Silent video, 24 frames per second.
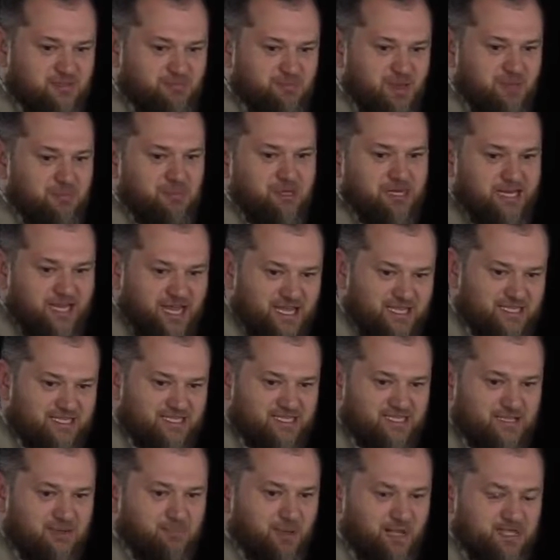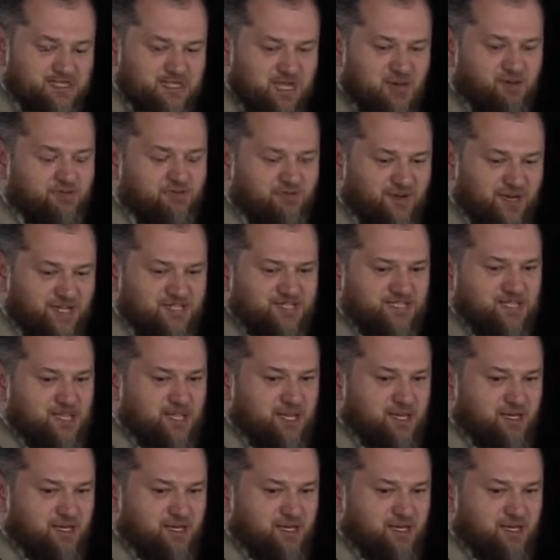maybe less, depends how fast they